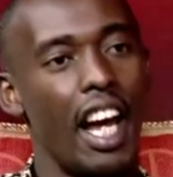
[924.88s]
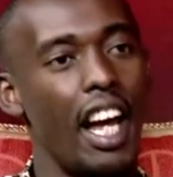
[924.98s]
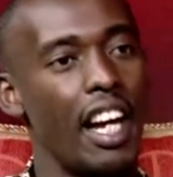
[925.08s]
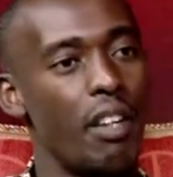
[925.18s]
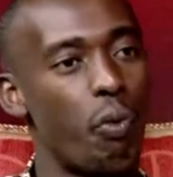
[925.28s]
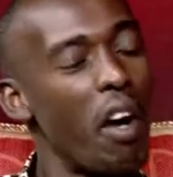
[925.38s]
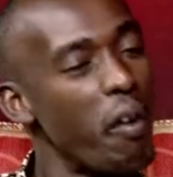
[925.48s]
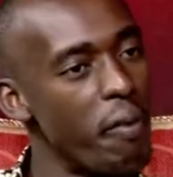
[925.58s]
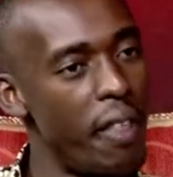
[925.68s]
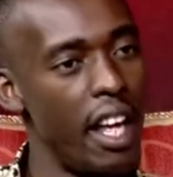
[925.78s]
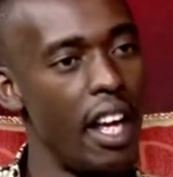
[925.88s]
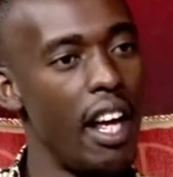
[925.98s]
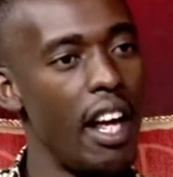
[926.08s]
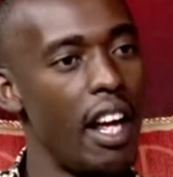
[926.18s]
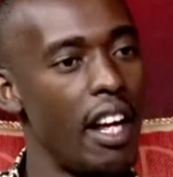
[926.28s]
And one of
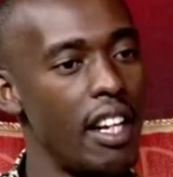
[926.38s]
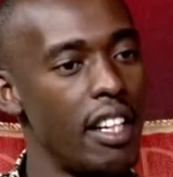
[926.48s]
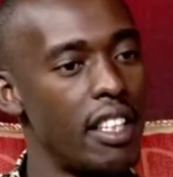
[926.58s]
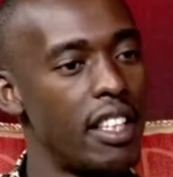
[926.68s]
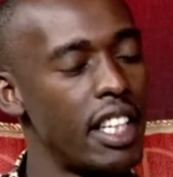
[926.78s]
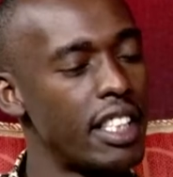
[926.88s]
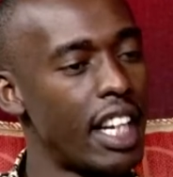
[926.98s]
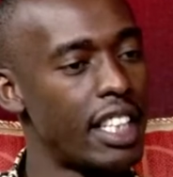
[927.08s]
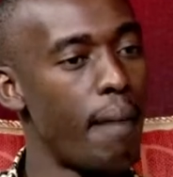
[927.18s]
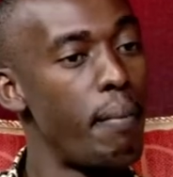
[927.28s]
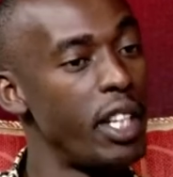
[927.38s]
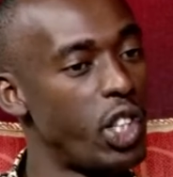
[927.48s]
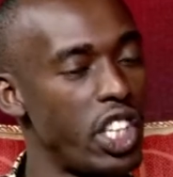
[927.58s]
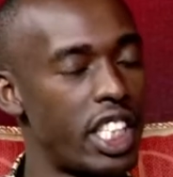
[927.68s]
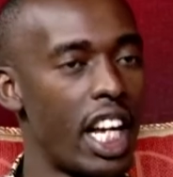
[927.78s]
the things that
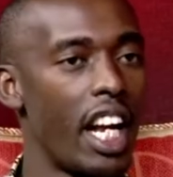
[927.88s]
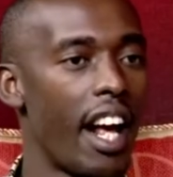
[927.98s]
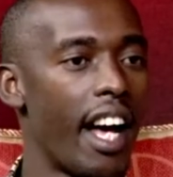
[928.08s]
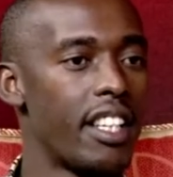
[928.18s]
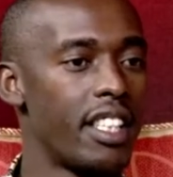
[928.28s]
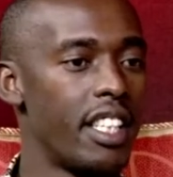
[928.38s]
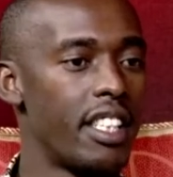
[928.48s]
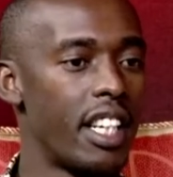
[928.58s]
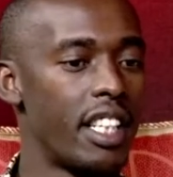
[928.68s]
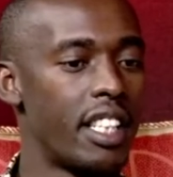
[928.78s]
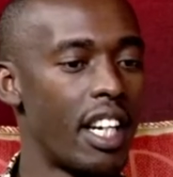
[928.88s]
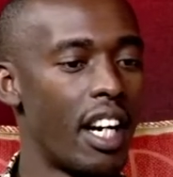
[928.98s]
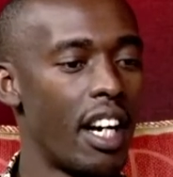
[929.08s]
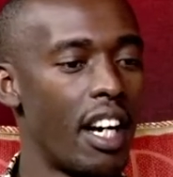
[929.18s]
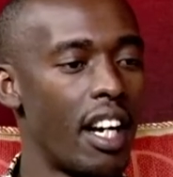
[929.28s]
WHO is telling us is
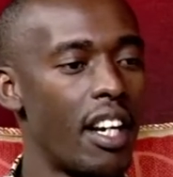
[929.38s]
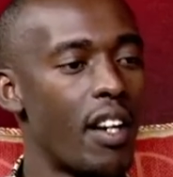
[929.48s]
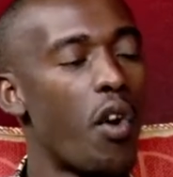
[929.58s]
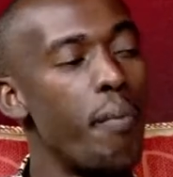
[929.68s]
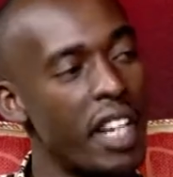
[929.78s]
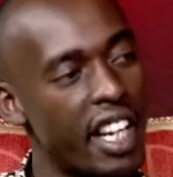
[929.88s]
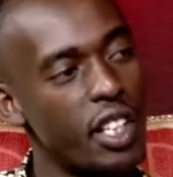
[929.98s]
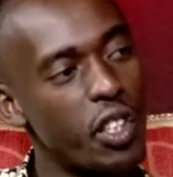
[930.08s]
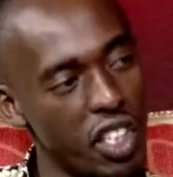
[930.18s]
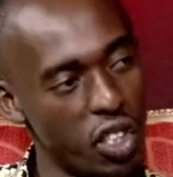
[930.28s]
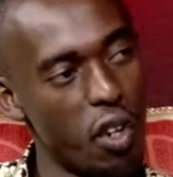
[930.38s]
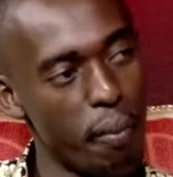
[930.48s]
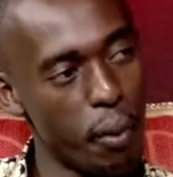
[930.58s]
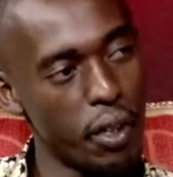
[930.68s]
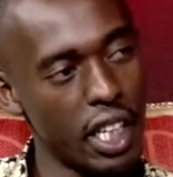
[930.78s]
that communication is so
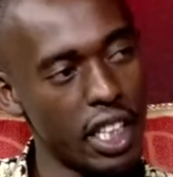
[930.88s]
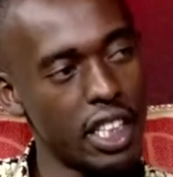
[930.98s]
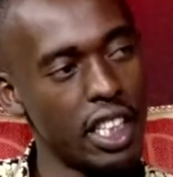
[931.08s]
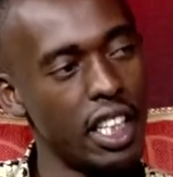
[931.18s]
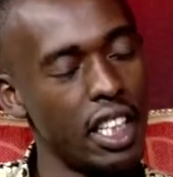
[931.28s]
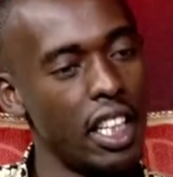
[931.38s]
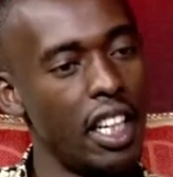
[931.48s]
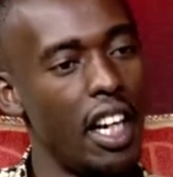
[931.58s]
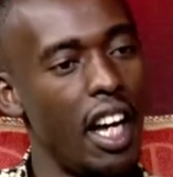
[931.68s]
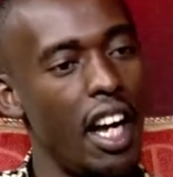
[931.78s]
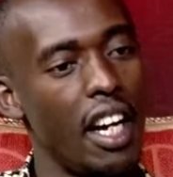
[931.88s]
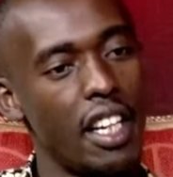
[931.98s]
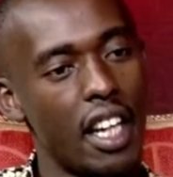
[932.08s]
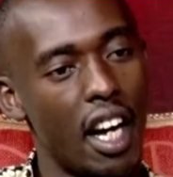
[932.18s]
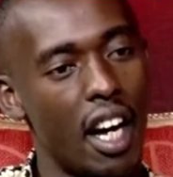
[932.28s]
important.
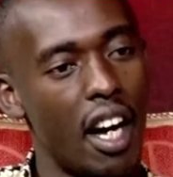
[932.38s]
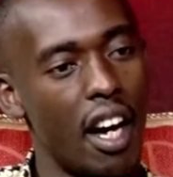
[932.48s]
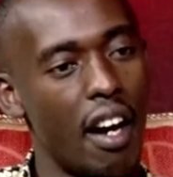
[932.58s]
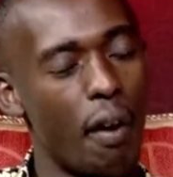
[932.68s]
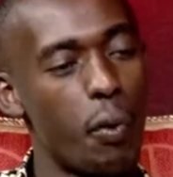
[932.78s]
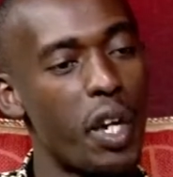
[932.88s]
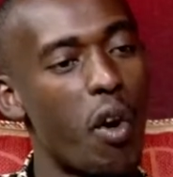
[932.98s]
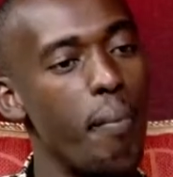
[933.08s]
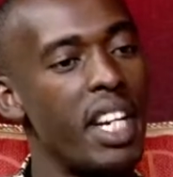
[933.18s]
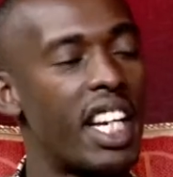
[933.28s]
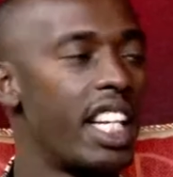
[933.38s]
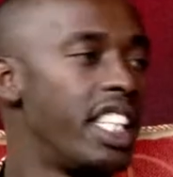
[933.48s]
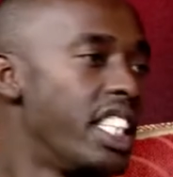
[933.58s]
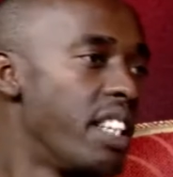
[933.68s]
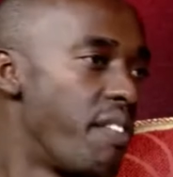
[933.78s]
And we
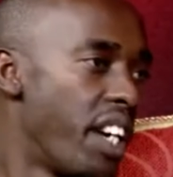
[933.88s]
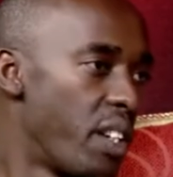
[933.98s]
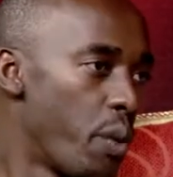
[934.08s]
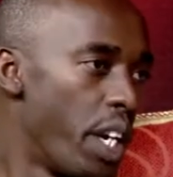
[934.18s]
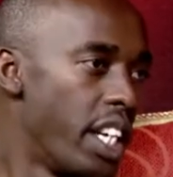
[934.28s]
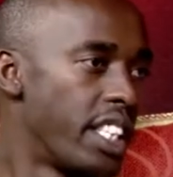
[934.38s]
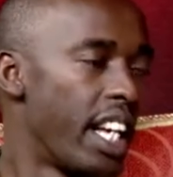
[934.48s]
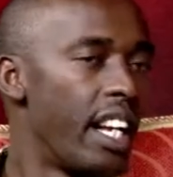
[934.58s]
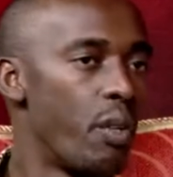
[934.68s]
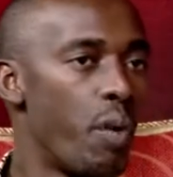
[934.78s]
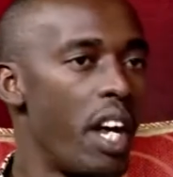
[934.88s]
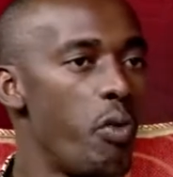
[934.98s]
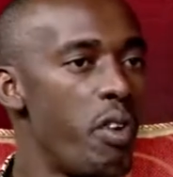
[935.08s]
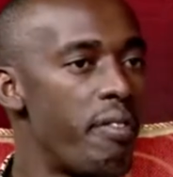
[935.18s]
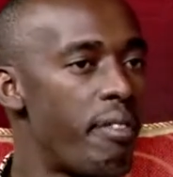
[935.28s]
communicate in different ways. And
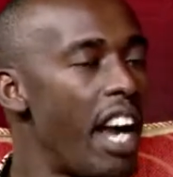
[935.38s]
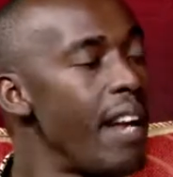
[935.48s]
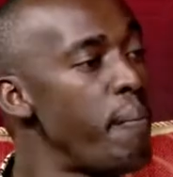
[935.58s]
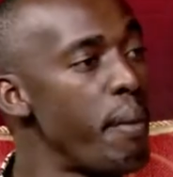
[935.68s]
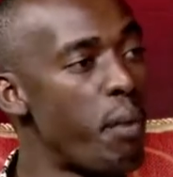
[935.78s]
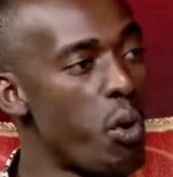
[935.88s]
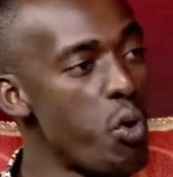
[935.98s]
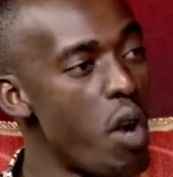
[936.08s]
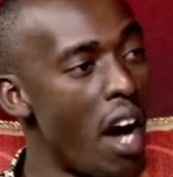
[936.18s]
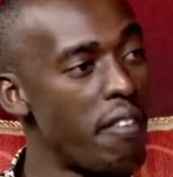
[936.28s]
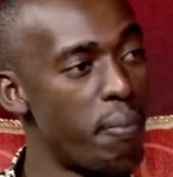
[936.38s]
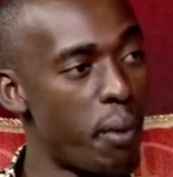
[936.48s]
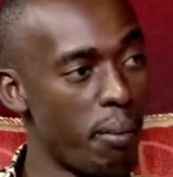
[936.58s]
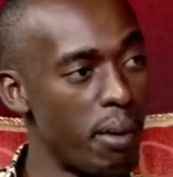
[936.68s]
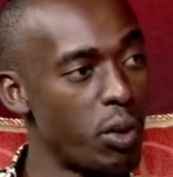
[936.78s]
when we find people who have
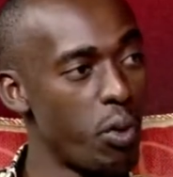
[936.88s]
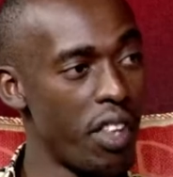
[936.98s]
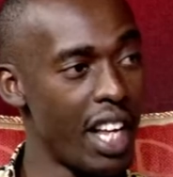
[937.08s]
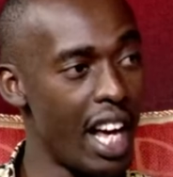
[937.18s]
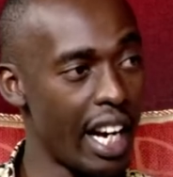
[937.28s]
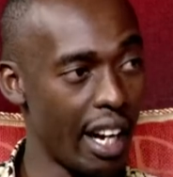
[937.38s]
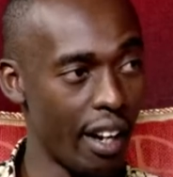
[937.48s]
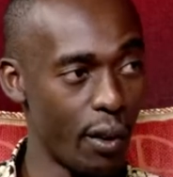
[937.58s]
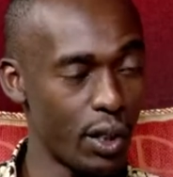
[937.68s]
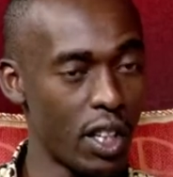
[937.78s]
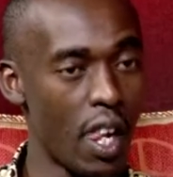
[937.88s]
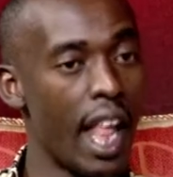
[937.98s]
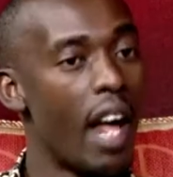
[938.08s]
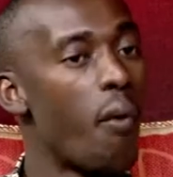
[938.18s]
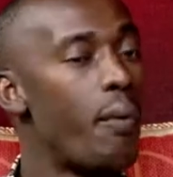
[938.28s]
problems with hearing loss,
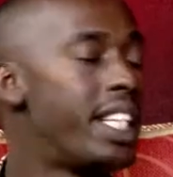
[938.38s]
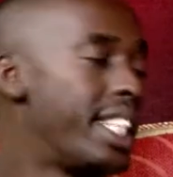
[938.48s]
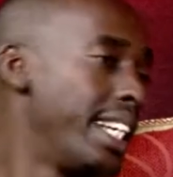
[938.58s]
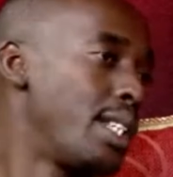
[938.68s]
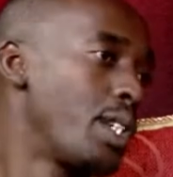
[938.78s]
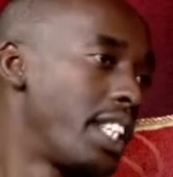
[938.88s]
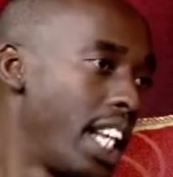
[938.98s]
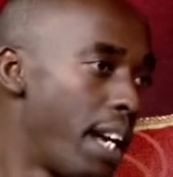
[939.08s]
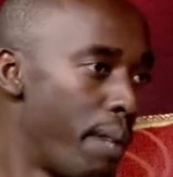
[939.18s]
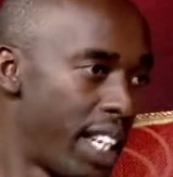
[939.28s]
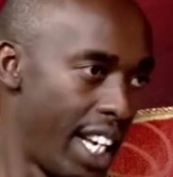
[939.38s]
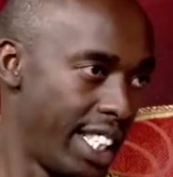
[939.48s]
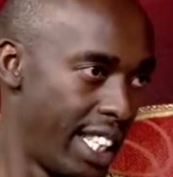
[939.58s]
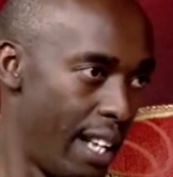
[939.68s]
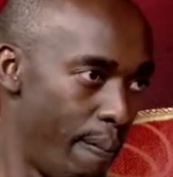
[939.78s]
we tend to
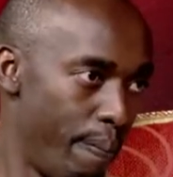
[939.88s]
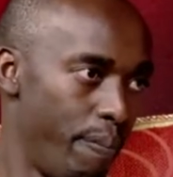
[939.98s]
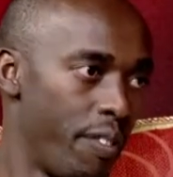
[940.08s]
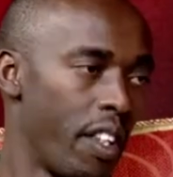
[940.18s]
stigmatize them.